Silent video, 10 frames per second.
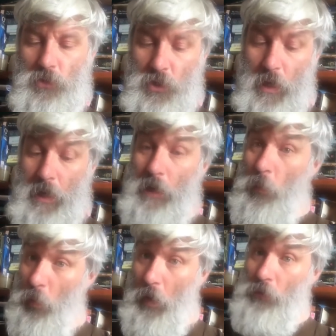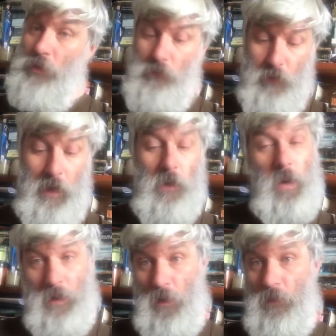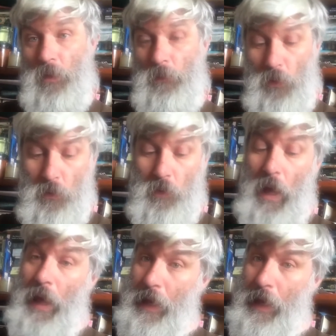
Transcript: she was feeling quite over the moon.